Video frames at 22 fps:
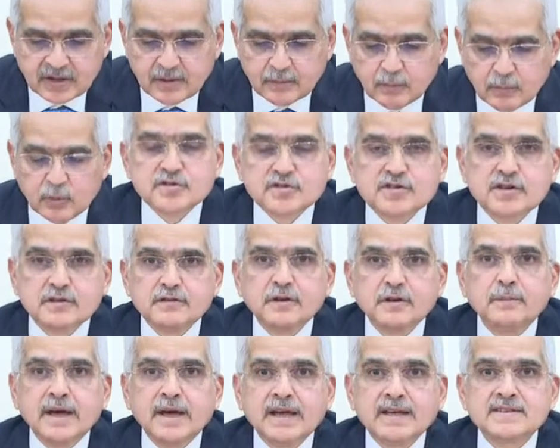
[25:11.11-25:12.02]
Most of the
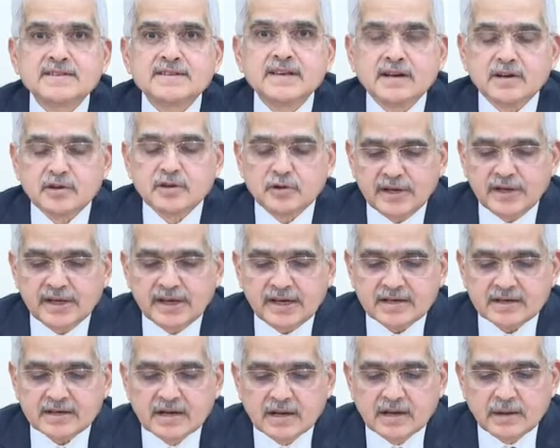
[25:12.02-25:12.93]
banks are doing it,
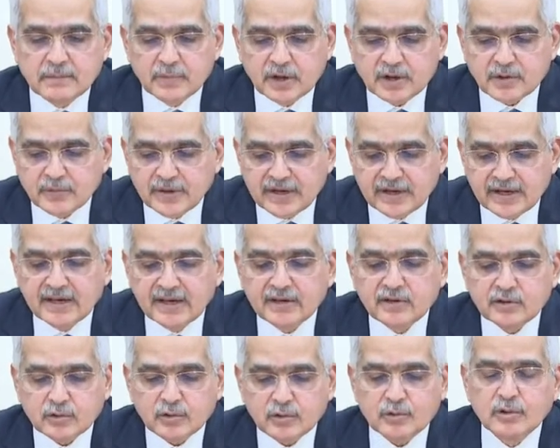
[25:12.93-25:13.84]
but we need
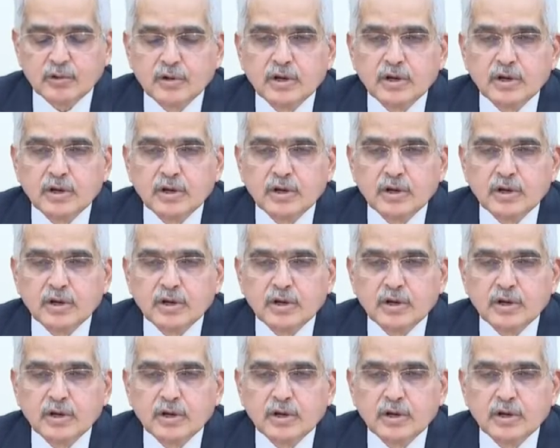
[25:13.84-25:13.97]
to